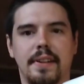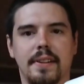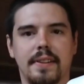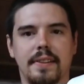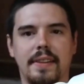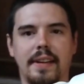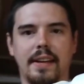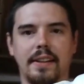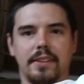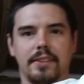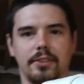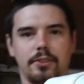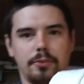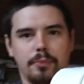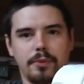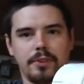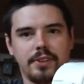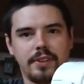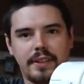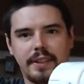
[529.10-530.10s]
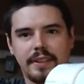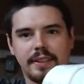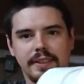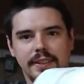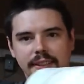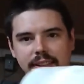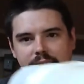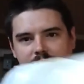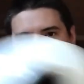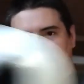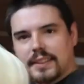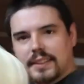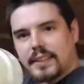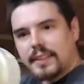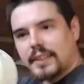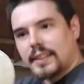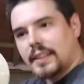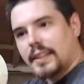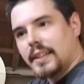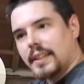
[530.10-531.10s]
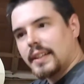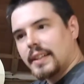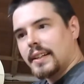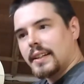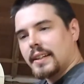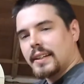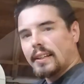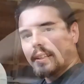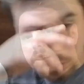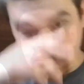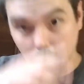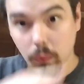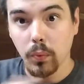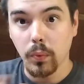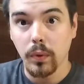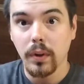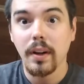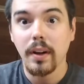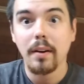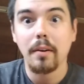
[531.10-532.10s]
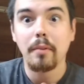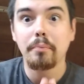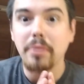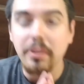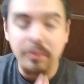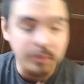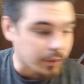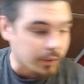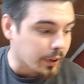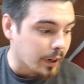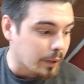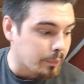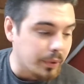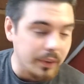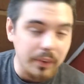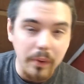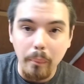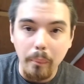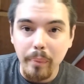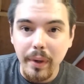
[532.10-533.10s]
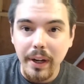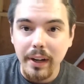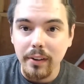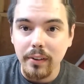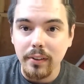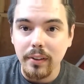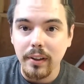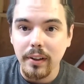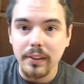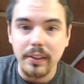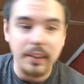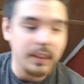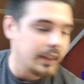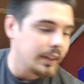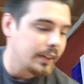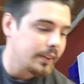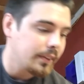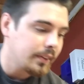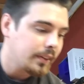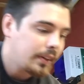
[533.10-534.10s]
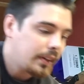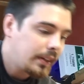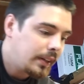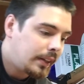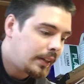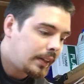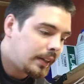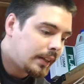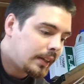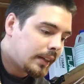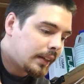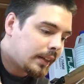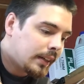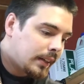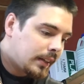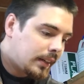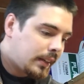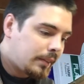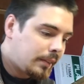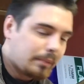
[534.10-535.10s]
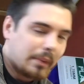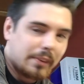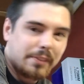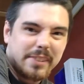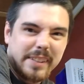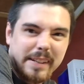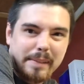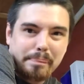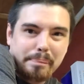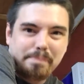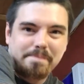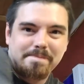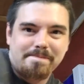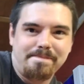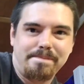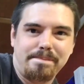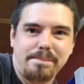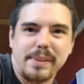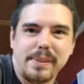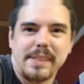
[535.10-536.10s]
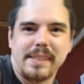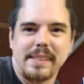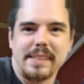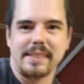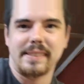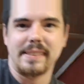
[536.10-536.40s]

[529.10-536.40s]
That looks more like a gun. Ooh, before I put the barrel on the end, before I put this